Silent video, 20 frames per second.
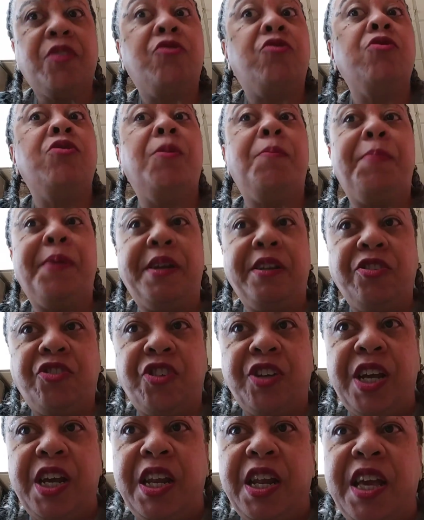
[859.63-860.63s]
to the
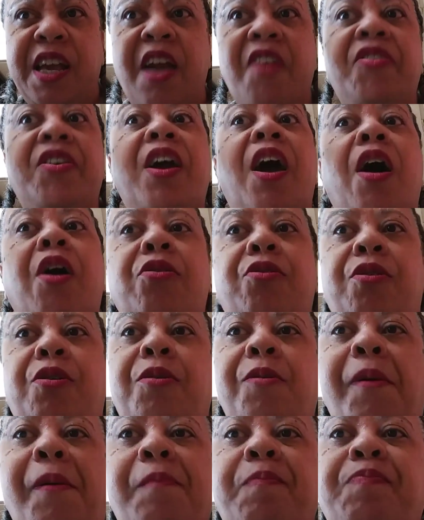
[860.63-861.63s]
binge eating and the
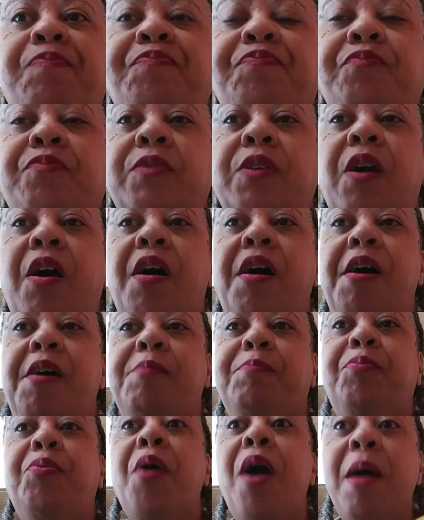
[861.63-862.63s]
other
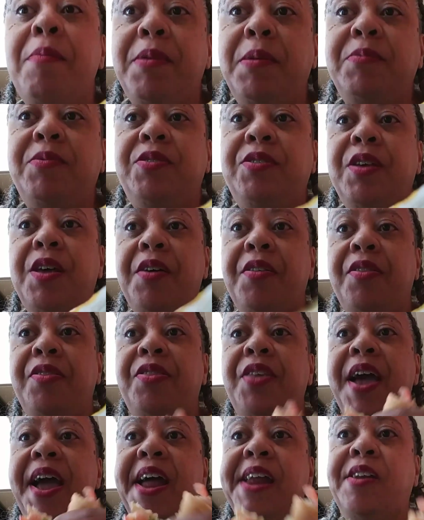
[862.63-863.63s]
problems
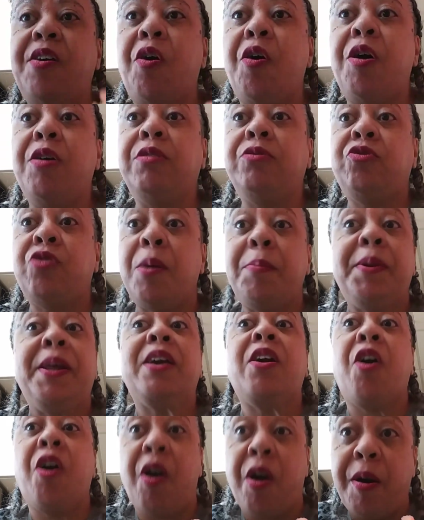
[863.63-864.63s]
that are
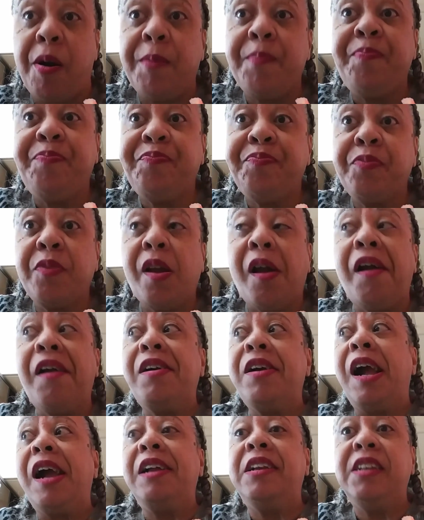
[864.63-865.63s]
troubling her
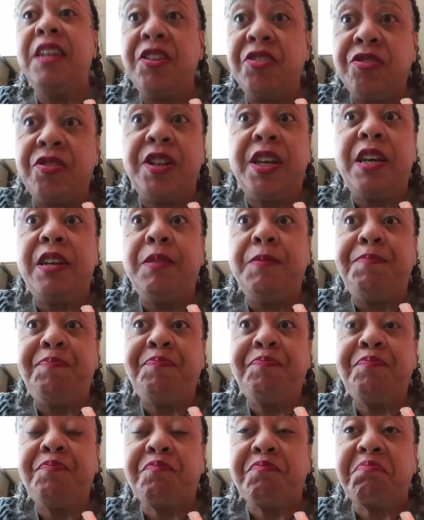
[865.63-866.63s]
and literally
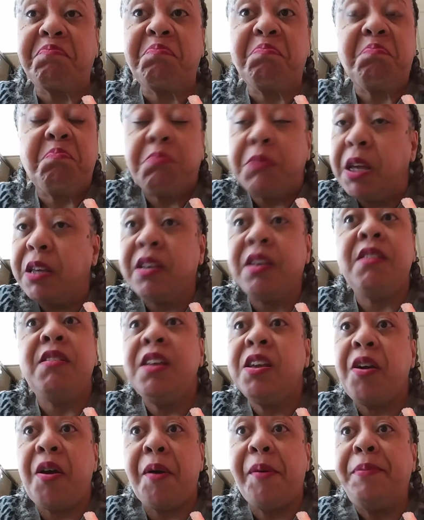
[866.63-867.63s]

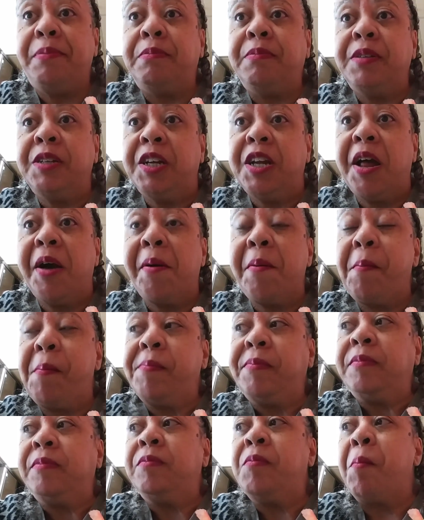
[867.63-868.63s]
killing her, you know.
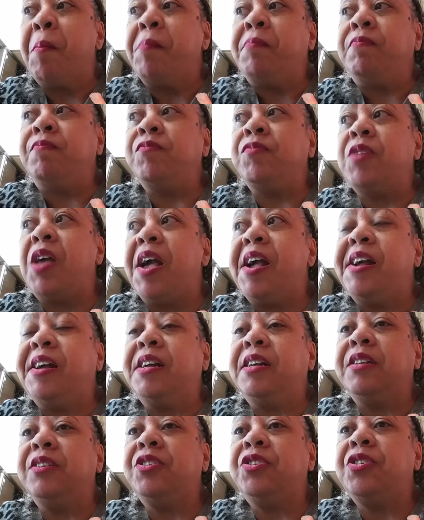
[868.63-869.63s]

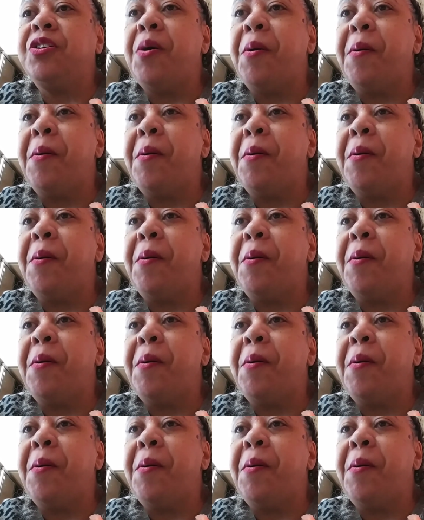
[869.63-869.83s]
And